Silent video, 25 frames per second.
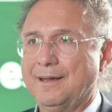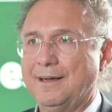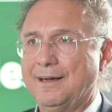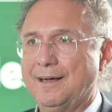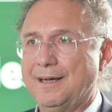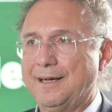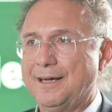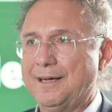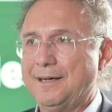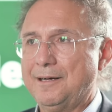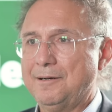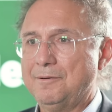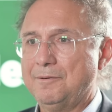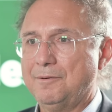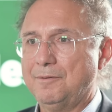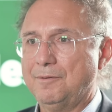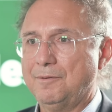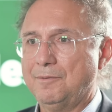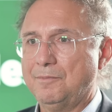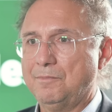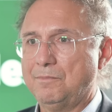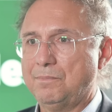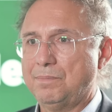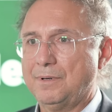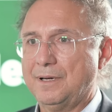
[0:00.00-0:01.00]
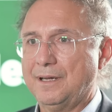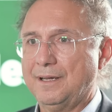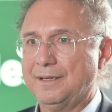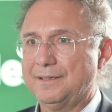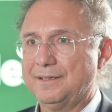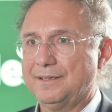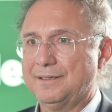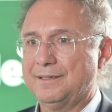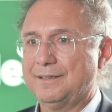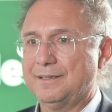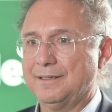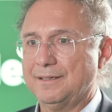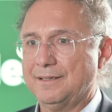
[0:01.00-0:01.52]

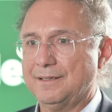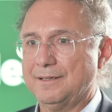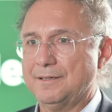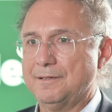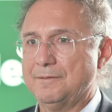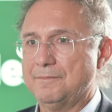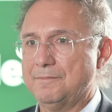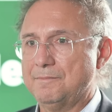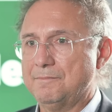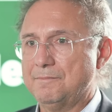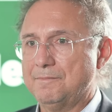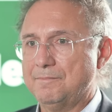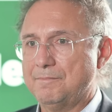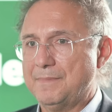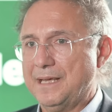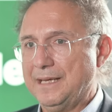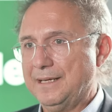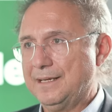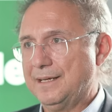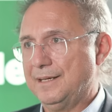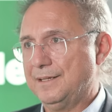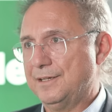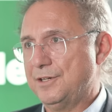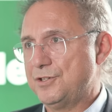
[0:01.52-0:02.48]
But making